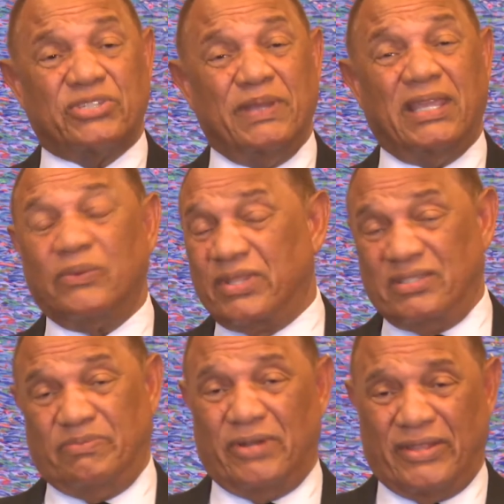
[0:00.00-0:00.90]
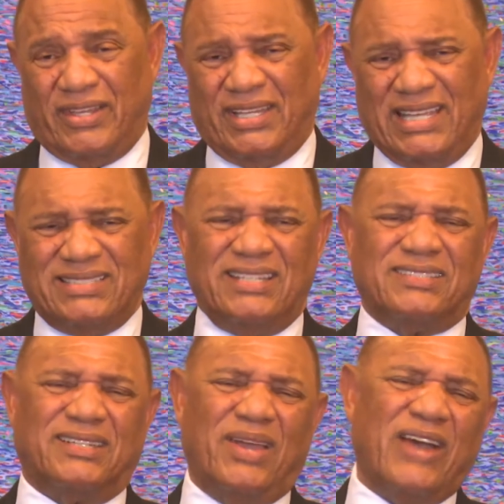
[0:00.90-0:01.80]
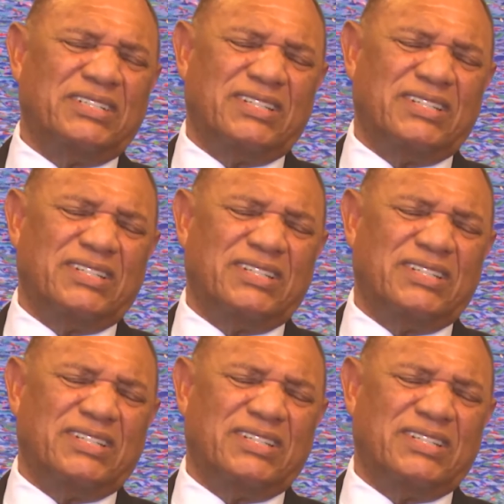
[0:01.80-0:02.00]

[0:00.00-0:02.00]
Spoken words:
I was speaking with his brother and I said,